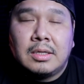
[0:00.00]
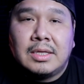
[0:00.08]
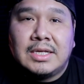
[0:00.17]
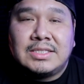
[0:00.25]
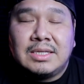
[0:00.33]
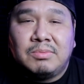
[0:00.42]

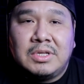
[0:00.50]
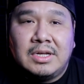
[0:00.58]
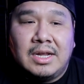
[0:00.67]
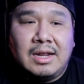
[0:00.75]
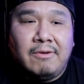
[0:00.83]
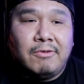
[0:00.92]
that's something
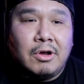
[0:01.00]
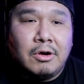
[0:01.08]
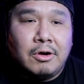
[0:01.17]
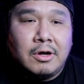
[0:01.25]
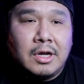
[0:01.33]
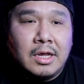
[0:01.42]
that I've
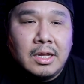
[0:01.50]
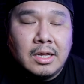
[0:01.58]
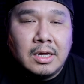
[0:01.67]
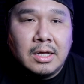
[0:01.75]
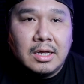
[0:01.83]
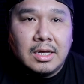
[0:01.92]
heard
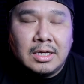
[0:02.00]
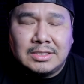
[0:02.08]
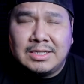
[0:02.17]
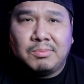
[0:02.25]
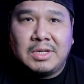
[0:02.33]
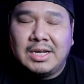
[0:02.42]
and
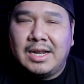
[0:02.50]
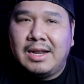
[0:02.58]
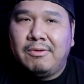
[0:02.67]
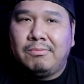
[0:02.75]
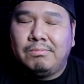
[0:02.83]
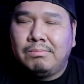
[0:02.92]
something that I
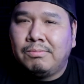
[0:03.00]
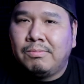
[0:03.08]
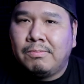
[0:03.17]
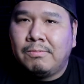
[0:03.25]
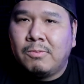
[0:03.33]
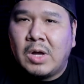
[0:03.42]

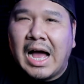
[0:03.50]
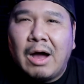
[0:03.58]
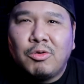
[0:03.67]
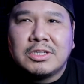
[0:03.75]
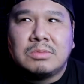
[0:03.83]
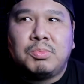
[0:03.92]

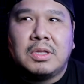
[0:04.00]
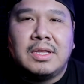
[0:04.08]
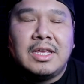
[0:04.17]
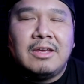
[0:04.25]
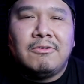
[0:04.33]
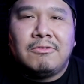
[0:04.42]
always
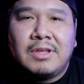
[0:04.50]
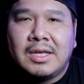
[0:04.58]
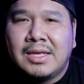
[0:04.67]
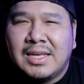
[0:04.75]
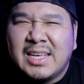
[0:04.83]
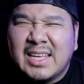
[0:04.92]
believed,
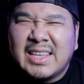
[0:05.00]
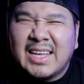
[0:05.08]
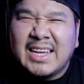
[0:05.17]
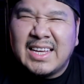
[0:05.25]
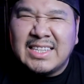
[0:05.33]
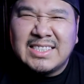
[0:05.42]

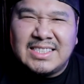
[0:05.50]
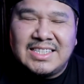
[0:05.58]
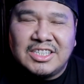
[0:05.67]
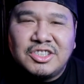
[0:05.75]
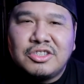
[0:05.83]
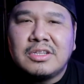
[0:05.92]
like,
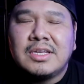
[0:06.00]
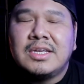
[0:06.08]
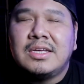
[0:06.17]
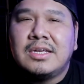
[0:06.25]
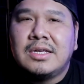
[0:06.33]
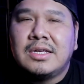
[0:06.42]
instinctually